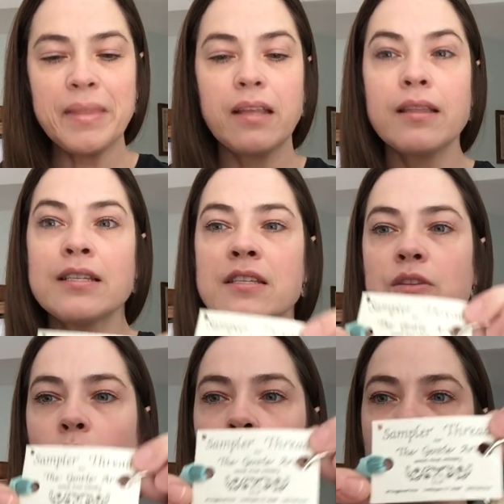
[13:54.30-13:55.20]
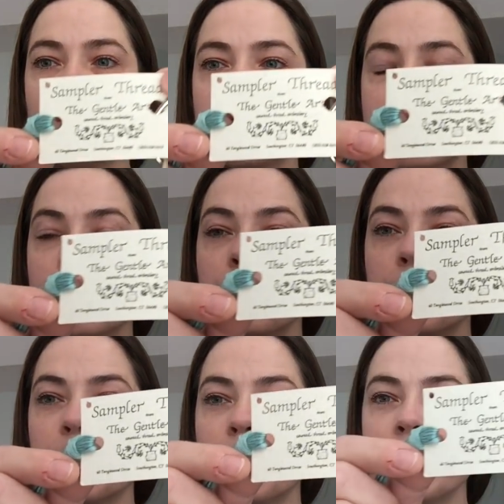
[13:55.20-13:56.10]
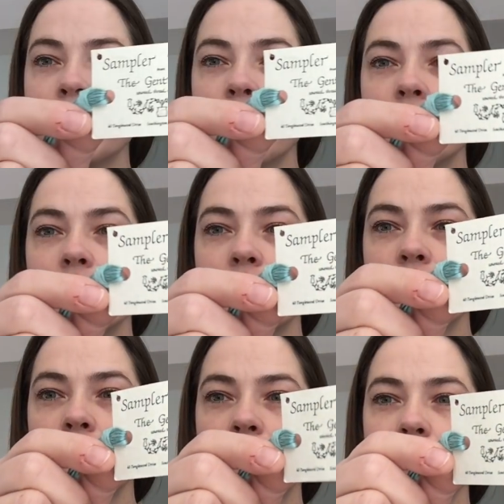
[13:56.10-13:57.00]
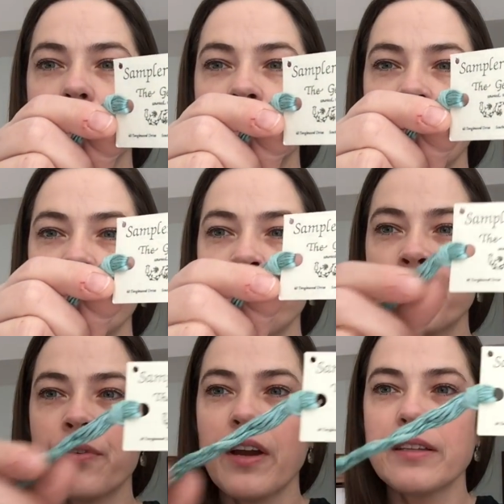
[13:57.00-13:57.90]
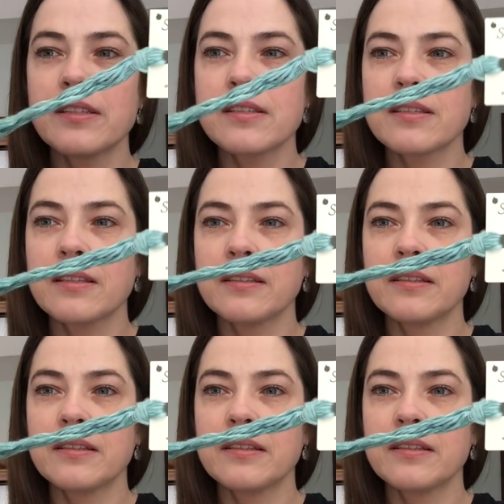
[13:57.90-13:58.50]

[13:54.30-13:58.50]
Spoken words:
This is old school sampler threads.